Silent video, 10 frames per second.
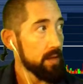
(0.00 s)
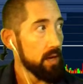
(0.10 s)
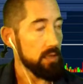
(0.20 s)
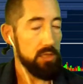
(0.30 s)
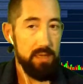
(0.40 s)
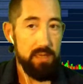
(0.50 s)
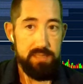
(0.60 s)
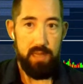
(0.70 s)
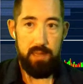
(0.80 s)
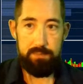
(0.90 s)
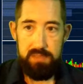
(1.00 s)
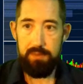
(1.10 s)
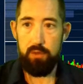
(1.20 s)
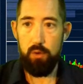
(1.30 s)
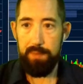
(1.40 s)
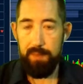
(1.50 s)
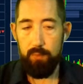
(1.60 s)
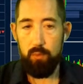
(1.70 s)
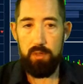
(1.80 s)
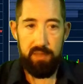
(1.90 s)
a lot of times, you know,
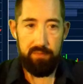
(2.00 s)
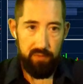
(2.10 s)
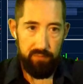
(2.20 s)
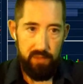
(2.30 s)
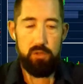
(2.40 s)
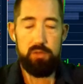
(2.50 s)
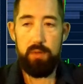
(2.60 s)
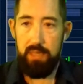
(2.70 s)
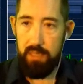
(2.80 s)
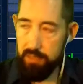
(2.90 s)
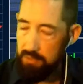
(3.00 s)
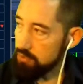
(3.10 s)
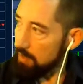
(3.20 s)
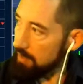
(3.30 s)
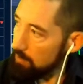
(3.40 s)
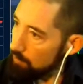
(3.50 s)
people will give an advice, oh, you want to get into trading?